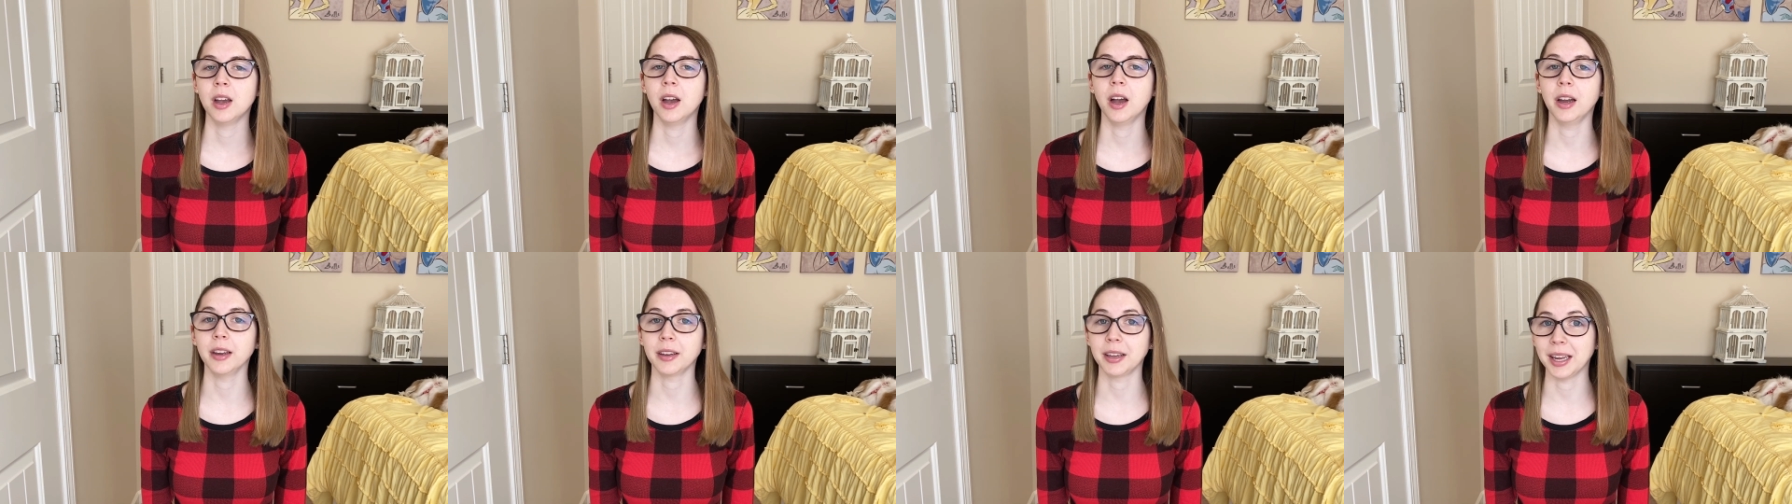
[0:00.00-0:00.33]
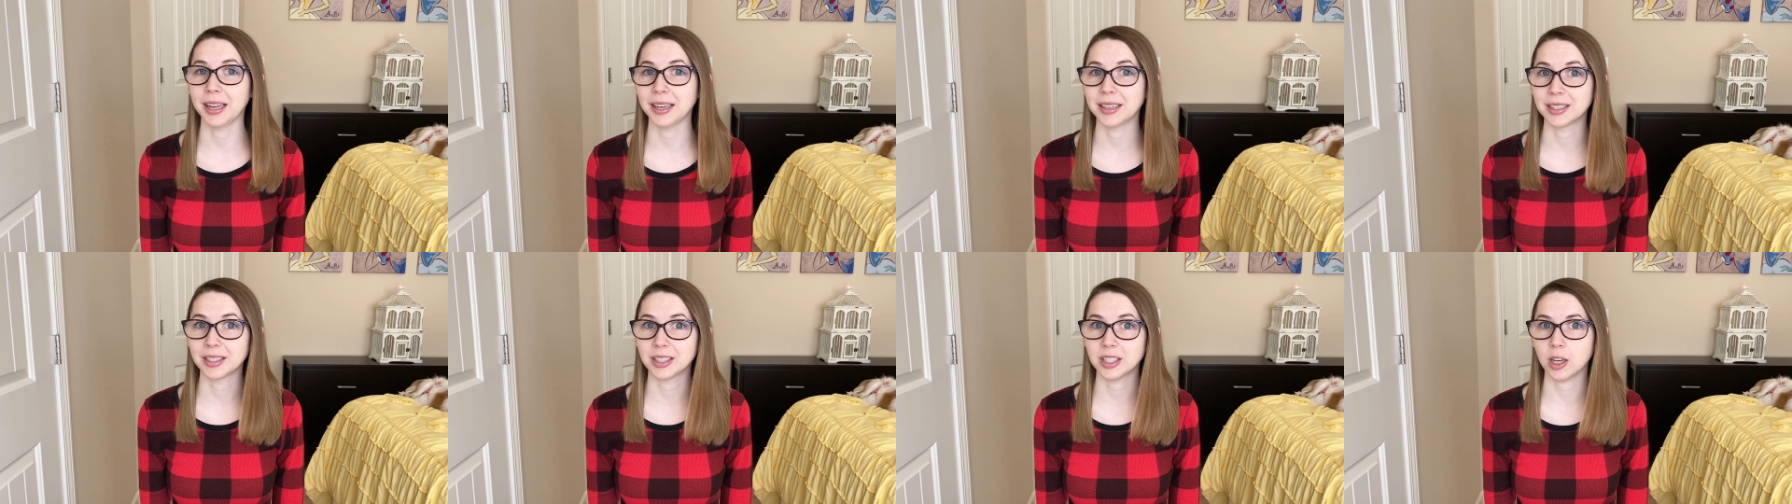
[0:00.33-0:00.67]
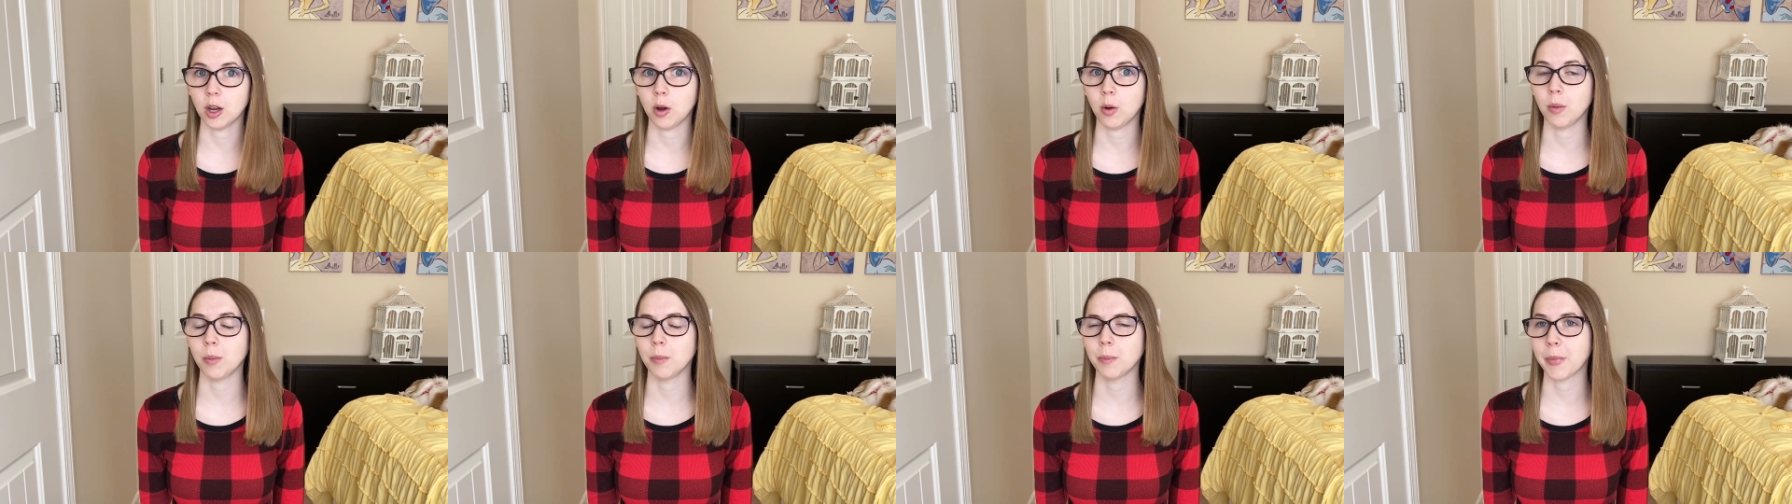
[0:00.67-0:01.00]
again.
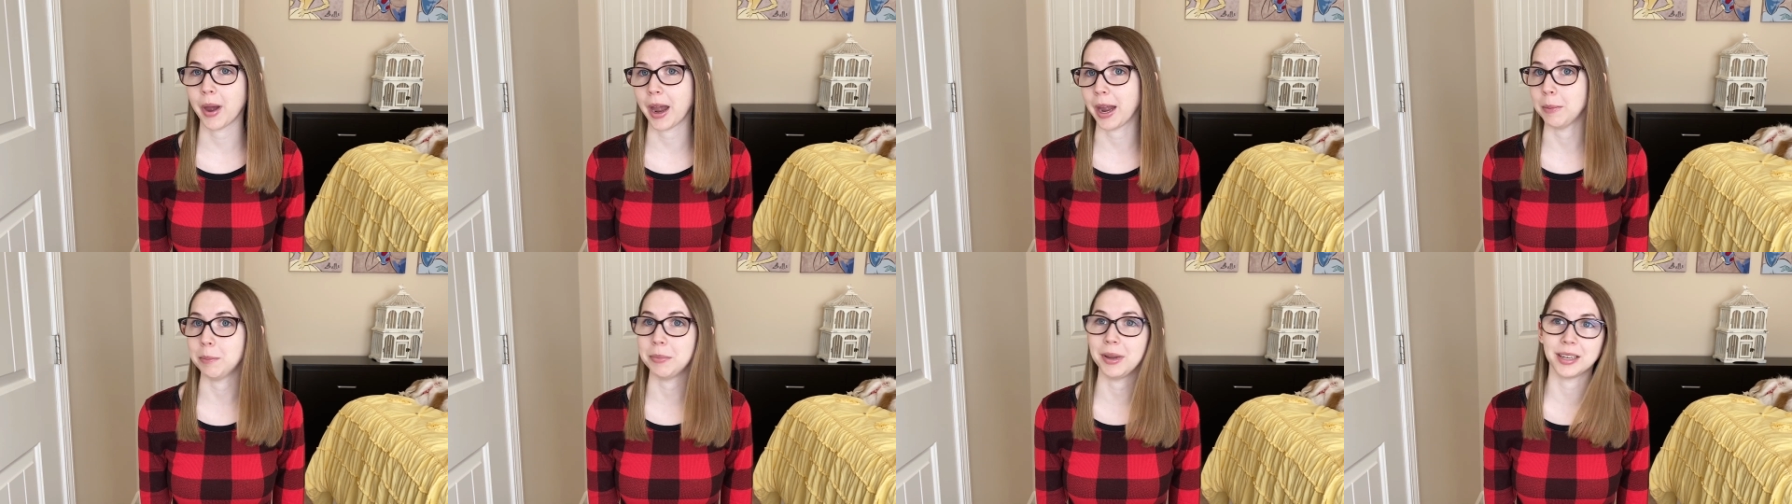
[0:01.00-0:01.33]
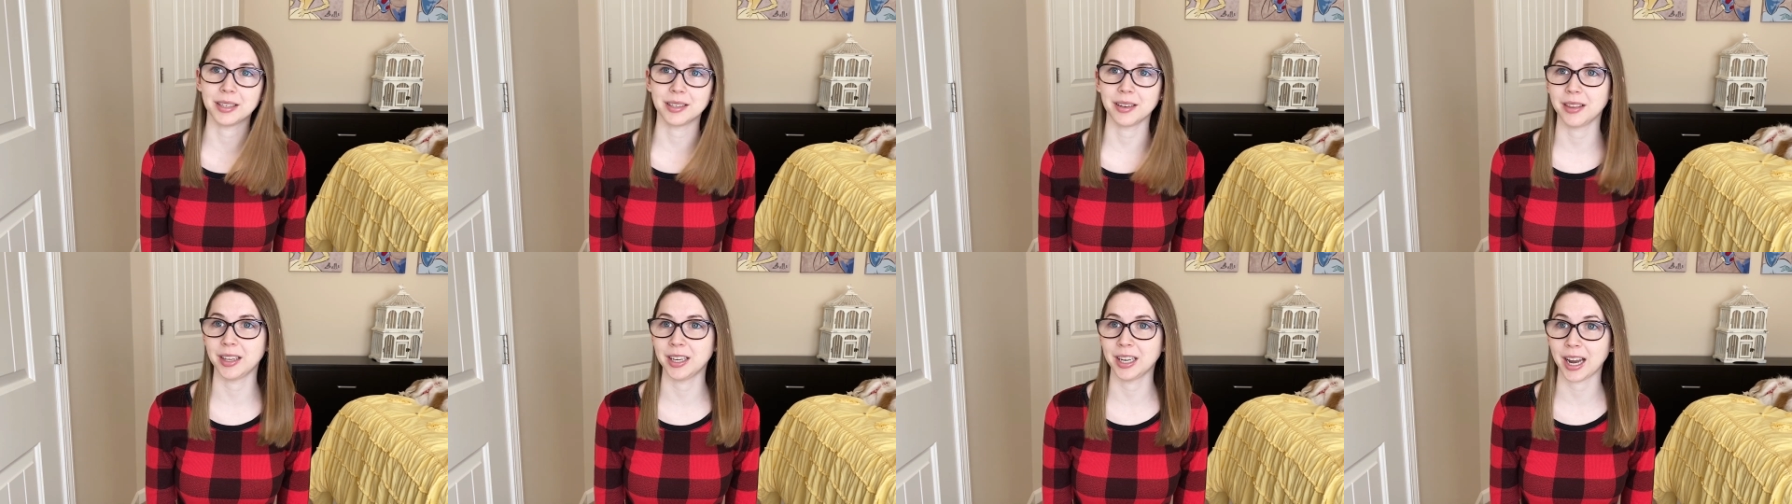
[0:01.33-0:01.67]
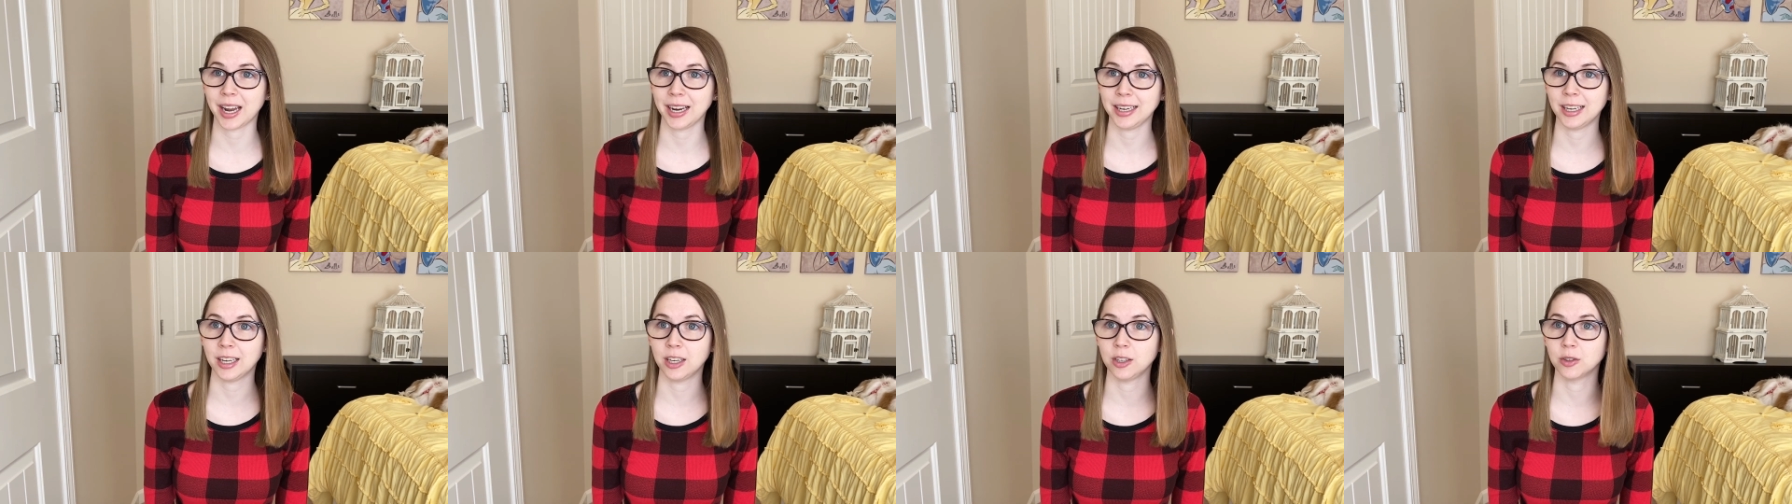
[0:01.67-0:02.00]
So I picked the
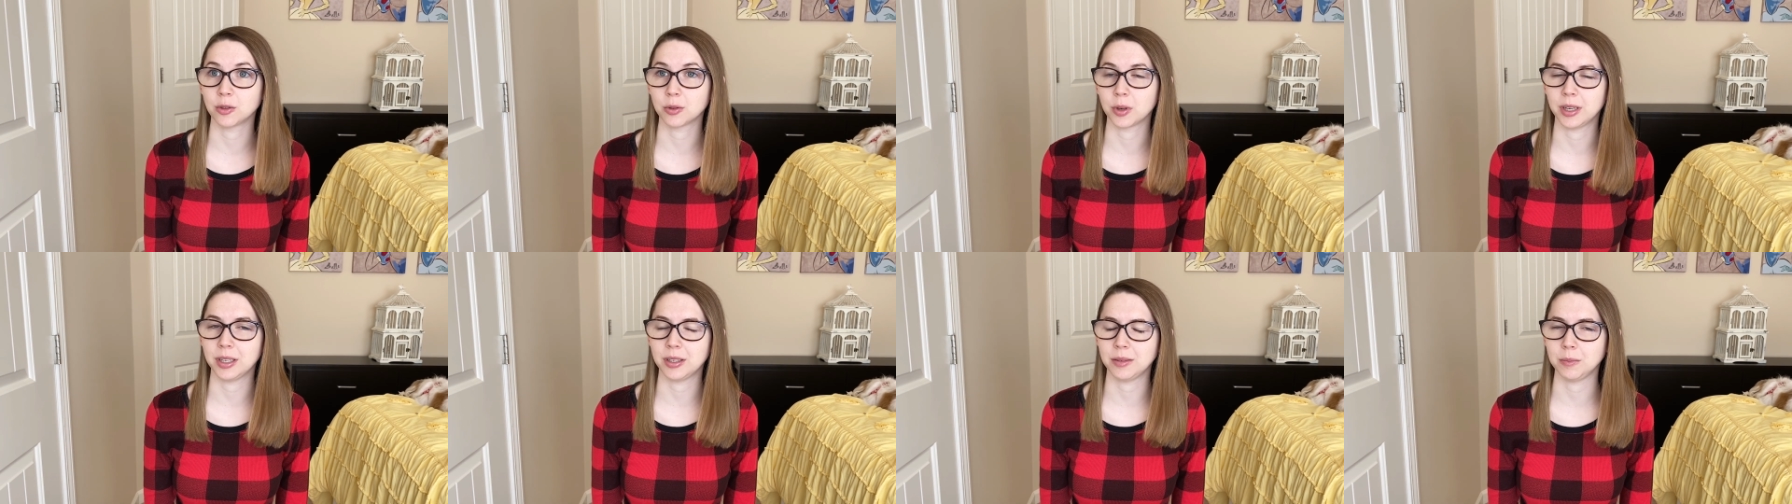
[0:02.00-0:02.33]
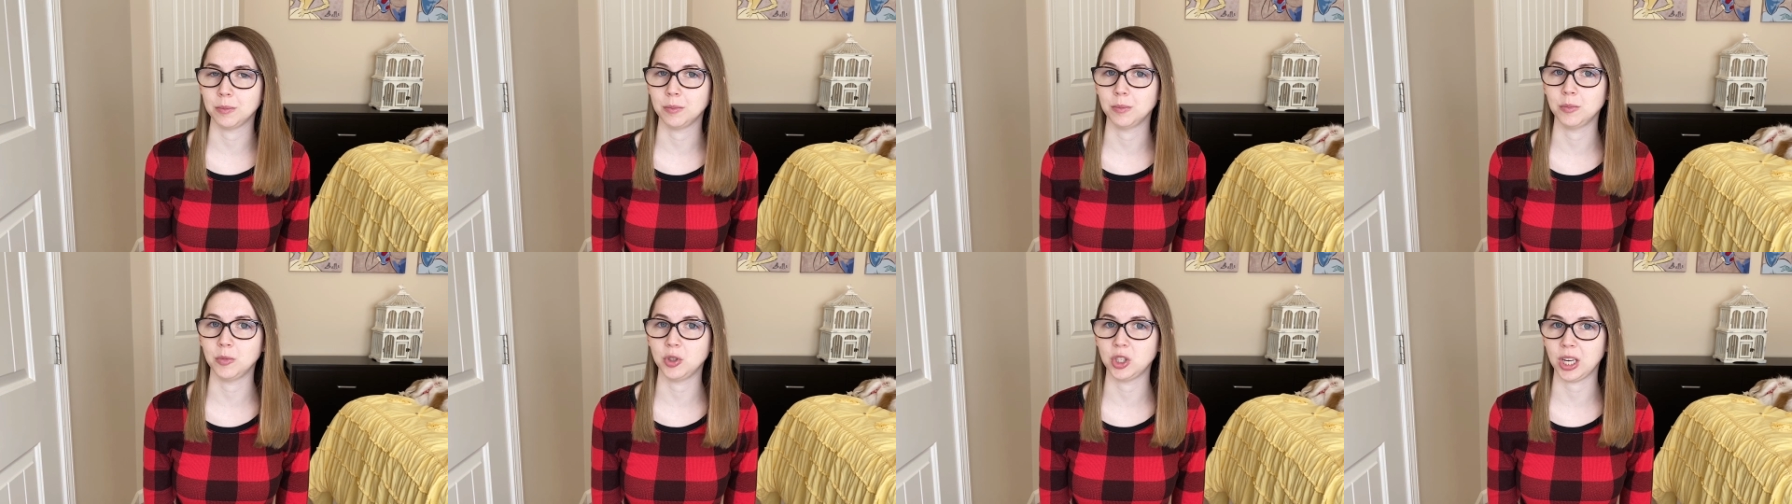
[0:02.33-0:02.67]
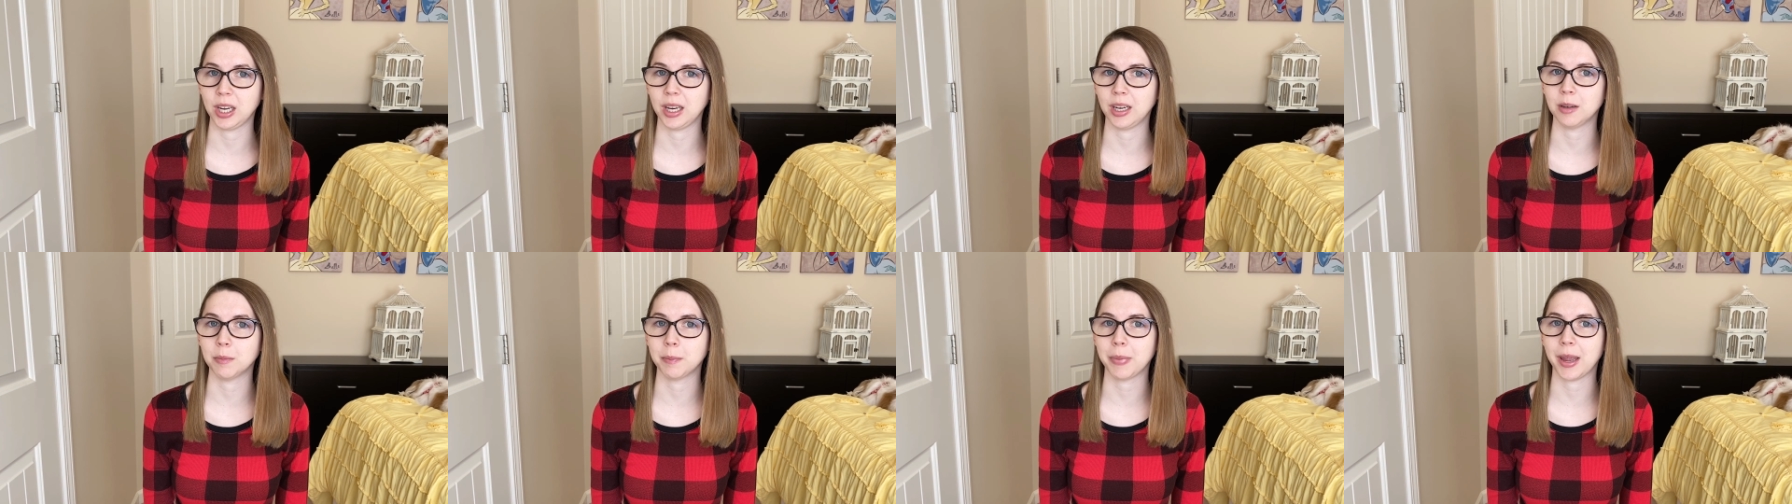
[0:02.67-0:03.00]
nine hundred
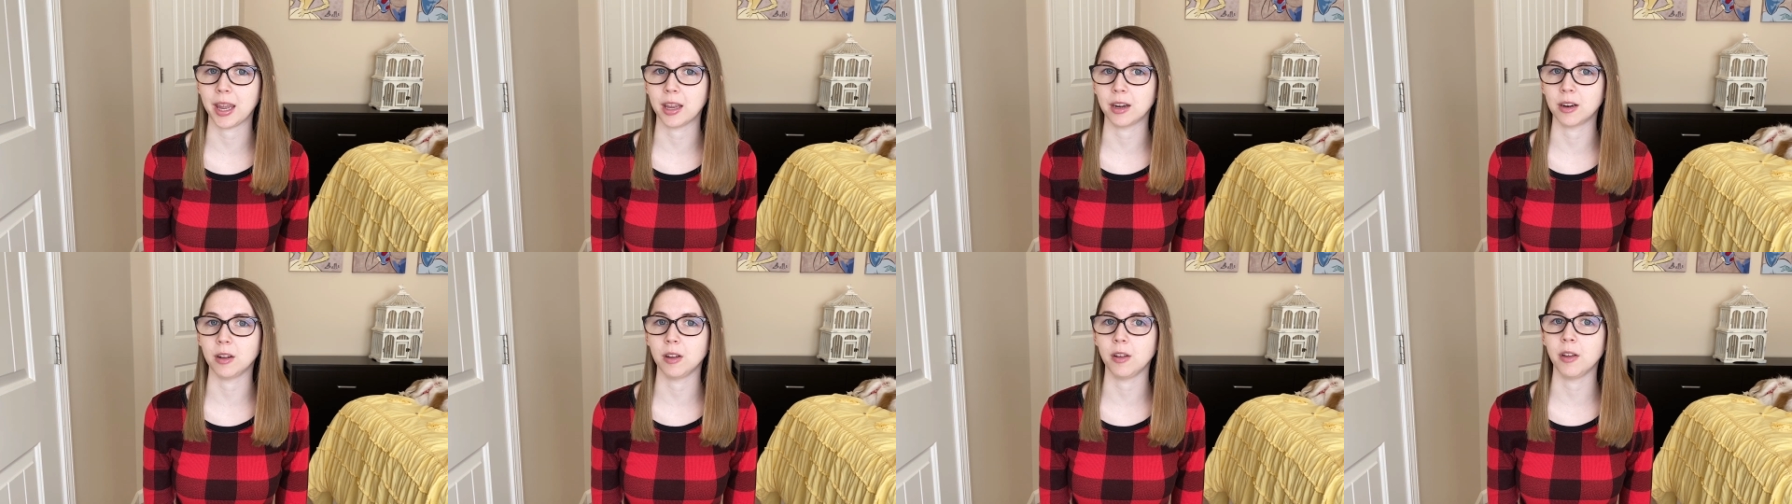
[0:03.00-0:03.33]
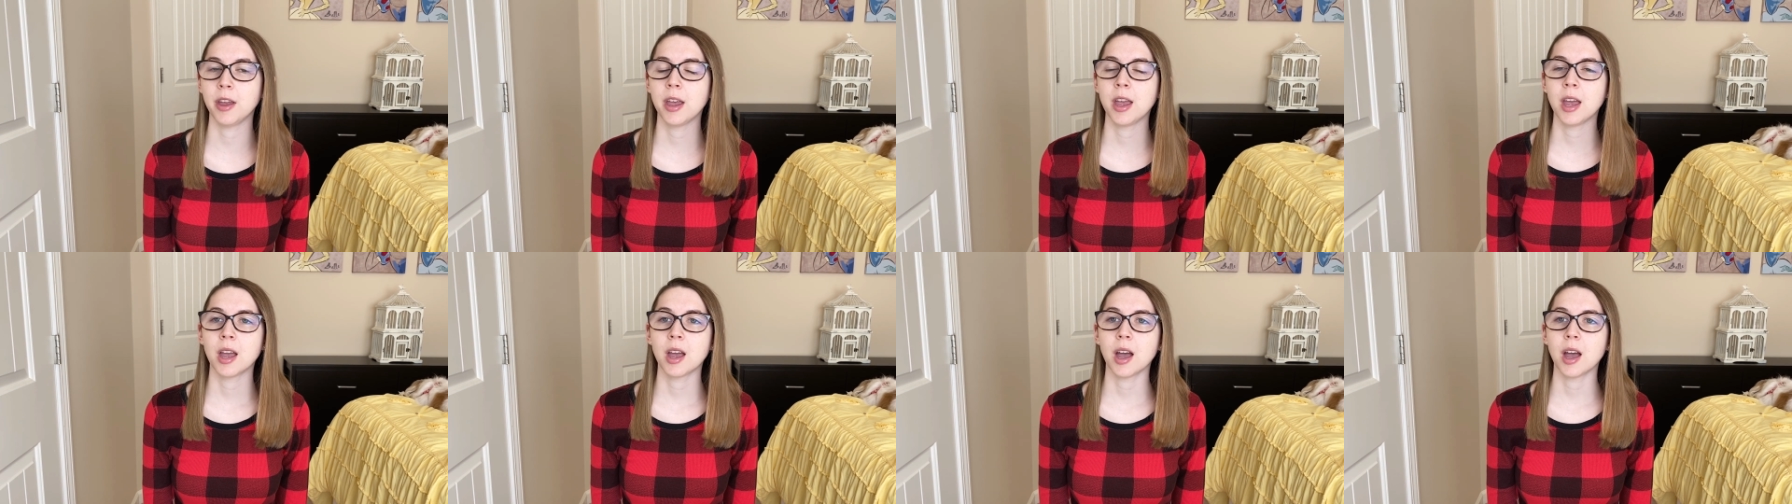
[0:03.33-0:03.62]
gene panel.